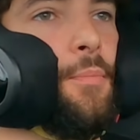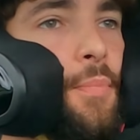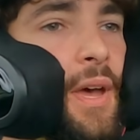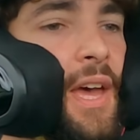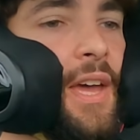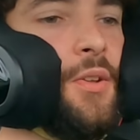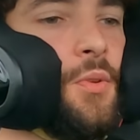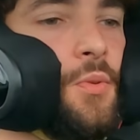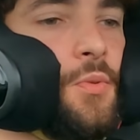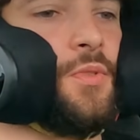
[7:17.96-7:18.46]

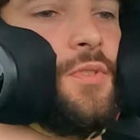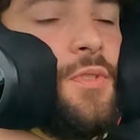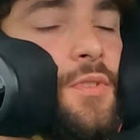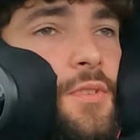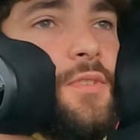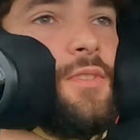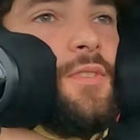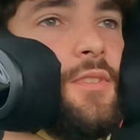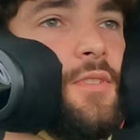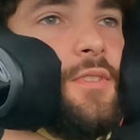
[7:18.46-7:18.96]
Pedals
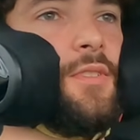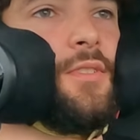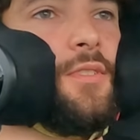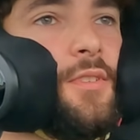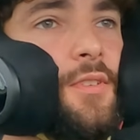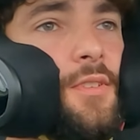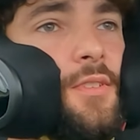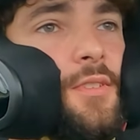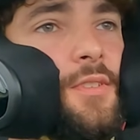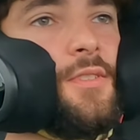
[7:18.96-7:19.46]

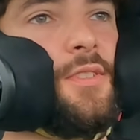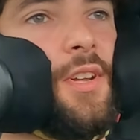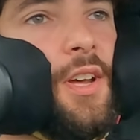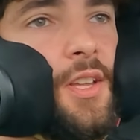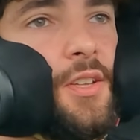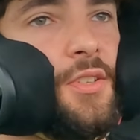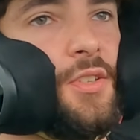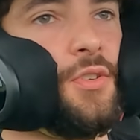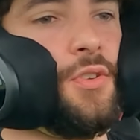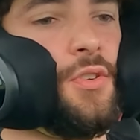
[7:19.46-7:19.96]

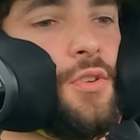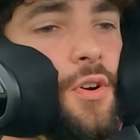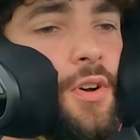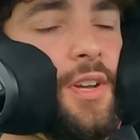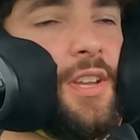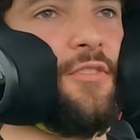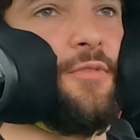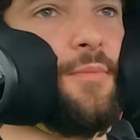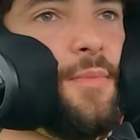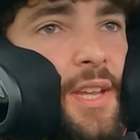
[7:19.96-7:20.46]
starting to not
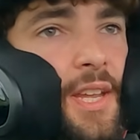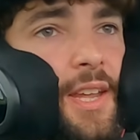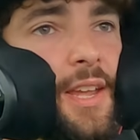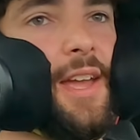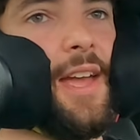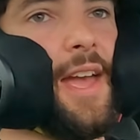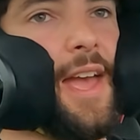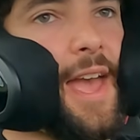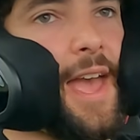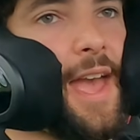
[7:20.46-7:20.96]
give me
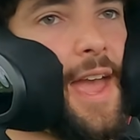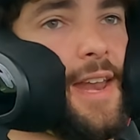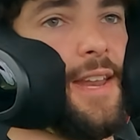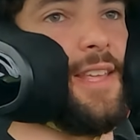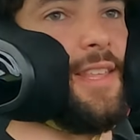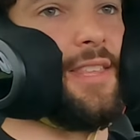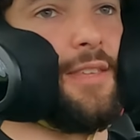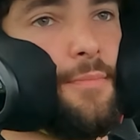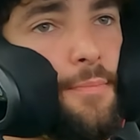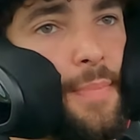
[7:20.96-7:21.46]

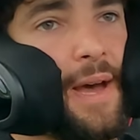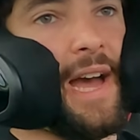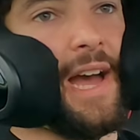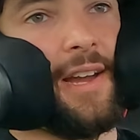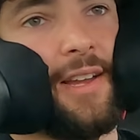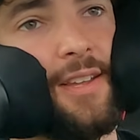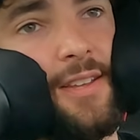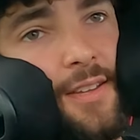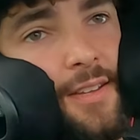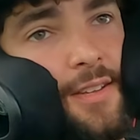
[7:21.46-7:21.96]
anything
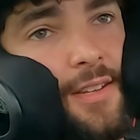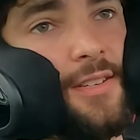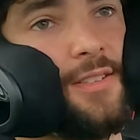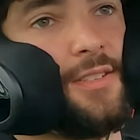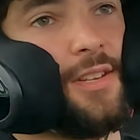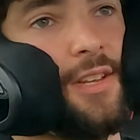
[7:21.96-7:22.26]
back in